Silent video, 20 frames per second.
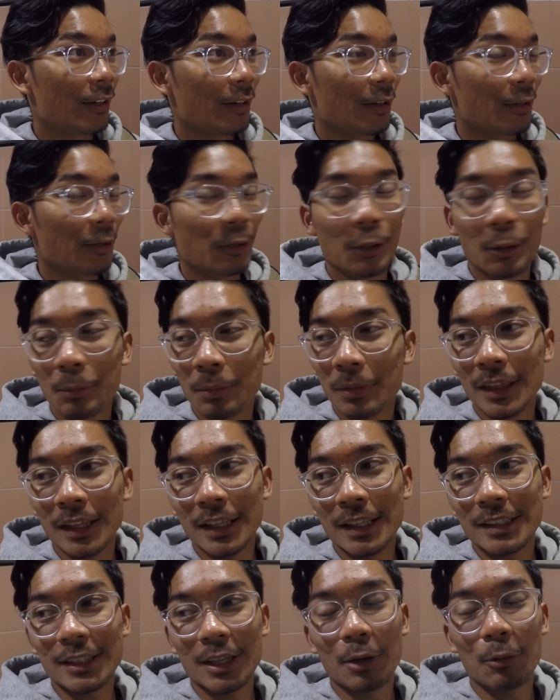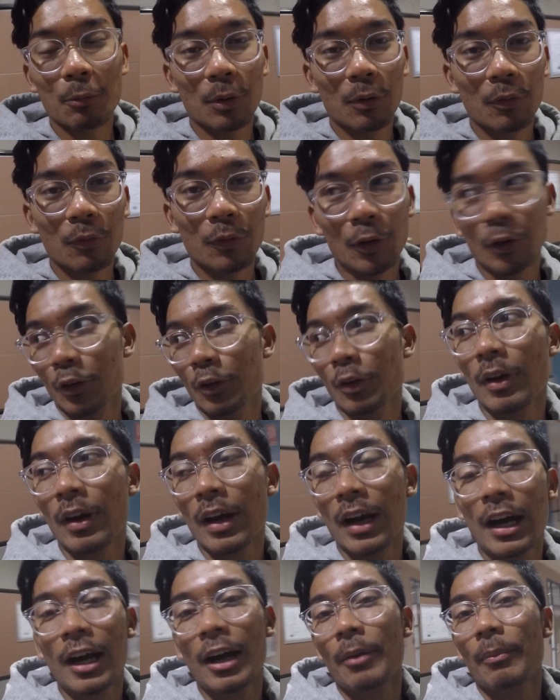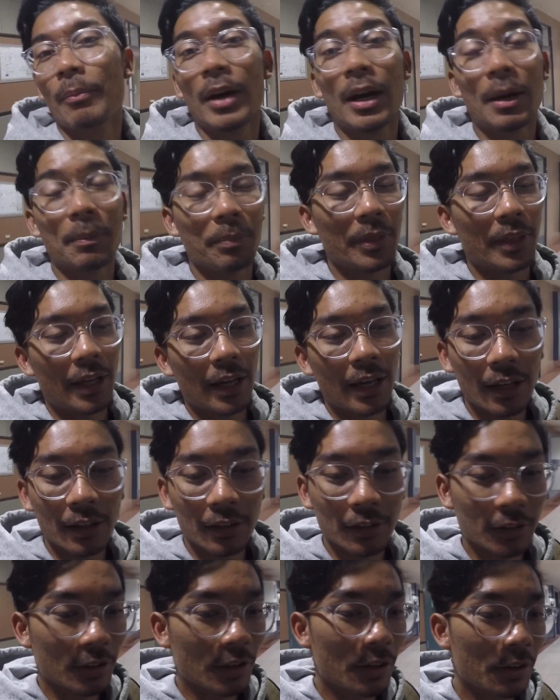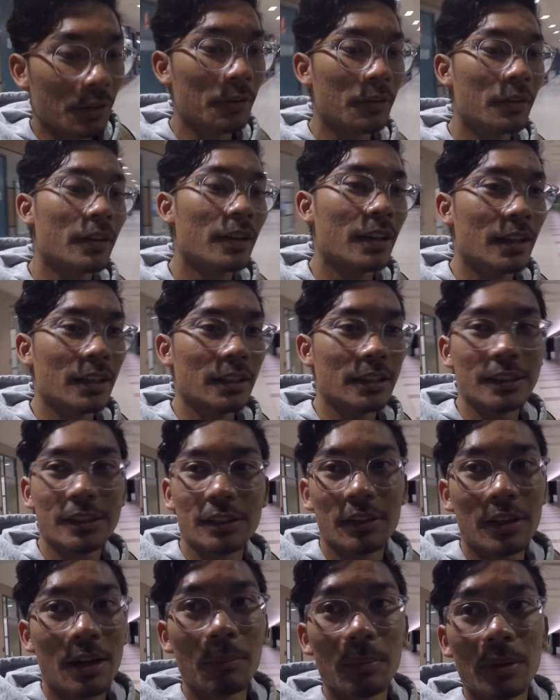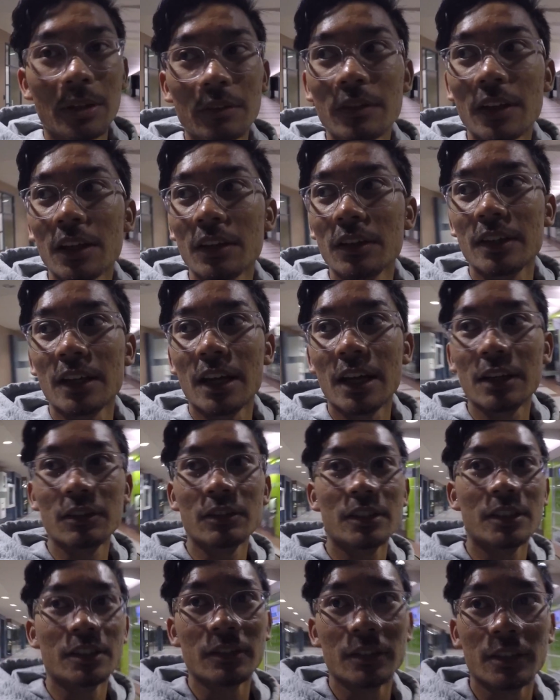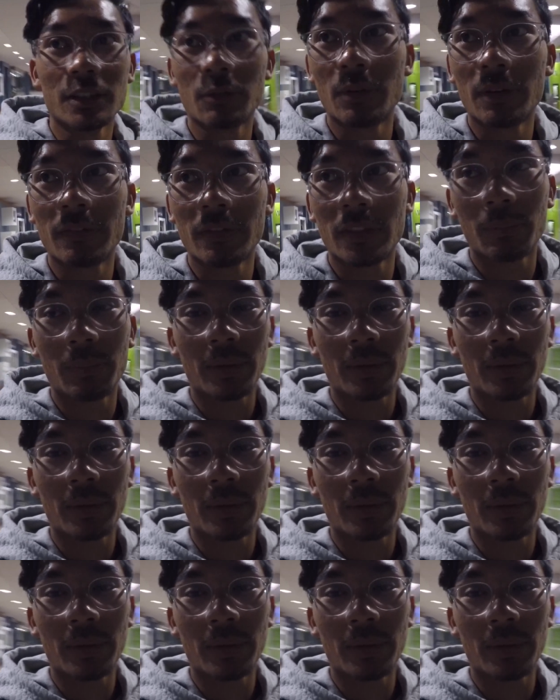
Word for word: I hope things are well for you um, up there, you know. Still can't believe that you died. You're seriously one of the